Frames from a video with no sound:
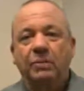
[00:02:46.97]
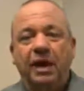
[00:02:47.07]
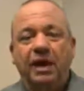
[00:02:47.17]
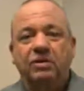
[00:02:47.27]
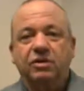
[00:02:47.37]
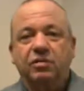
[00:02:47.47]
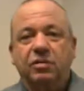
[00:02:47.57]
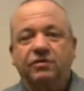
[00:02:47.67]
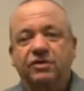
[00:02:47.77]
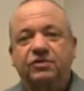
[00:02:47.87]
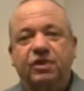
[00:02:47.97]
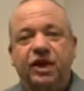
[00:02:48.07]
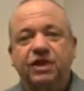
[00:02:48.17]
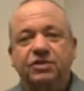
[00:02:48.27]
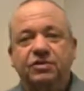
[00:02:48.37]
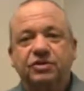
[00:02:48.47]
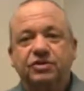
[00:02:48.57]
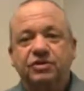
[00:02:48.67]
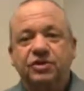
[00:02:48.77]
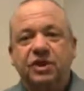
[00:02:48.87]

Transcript: out the worthless financial instruments